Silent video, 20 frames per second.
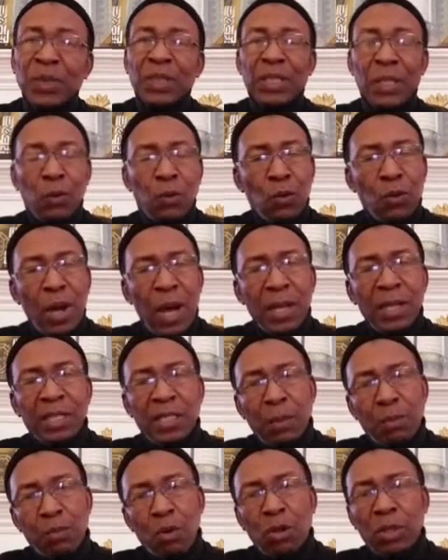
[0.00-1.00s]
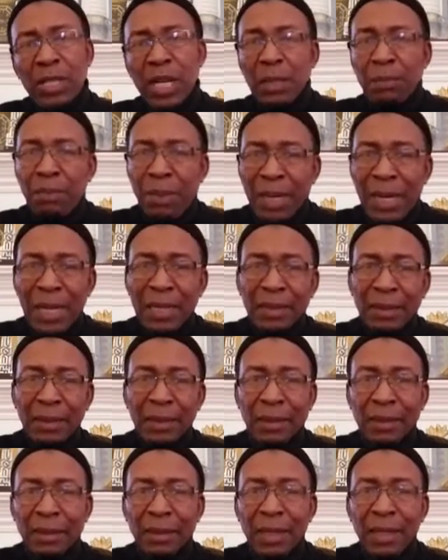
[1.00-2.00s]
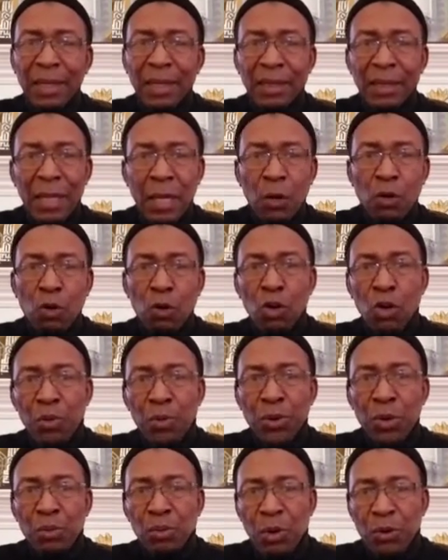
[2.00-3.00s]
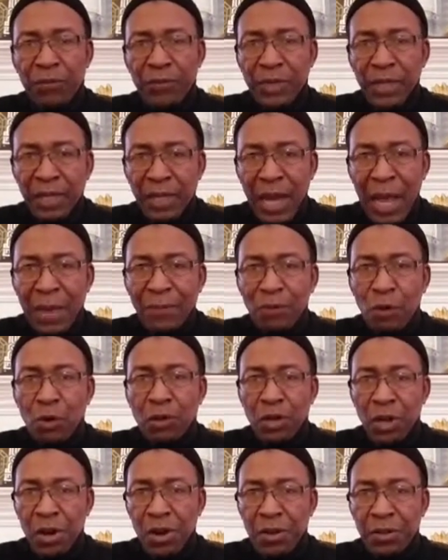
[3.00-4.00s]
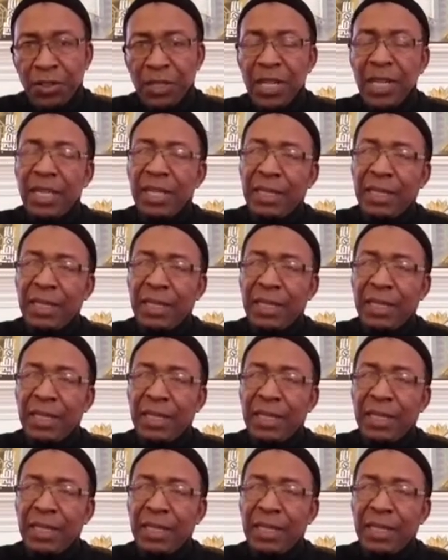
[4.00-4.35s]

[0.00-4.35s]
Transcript: The Quran is a book that balances the equilibrium of the life on earth.